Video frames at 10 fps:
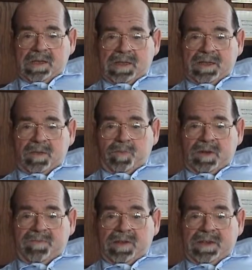Like the
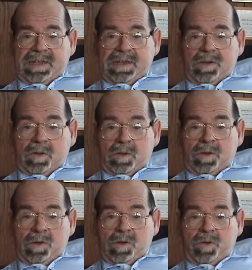prophet Daniel,
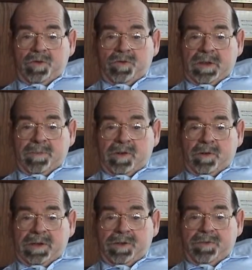who dreamed
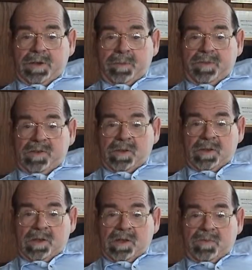great dreams
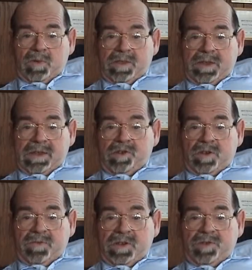of what the
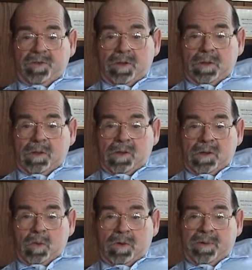nation of Israel
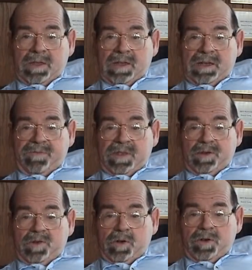would be like if they
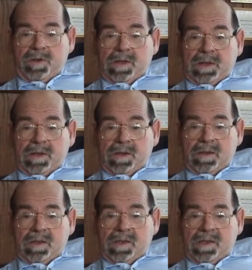turned to God.
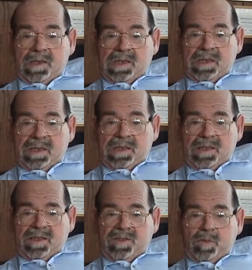
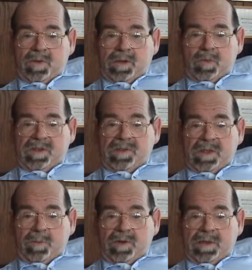This week we
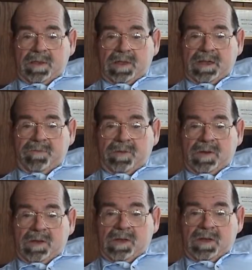celebrate the life
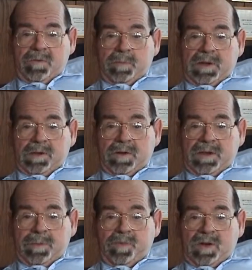of
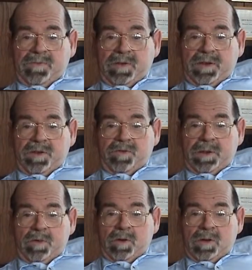modern-day prophet and
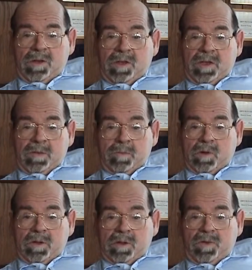dreamer
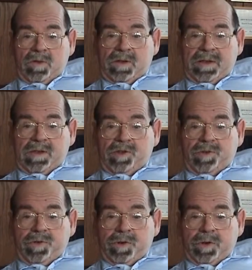Martin Luther King
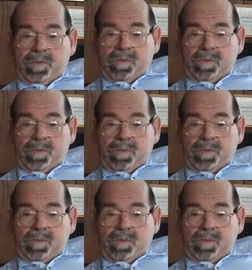Junior,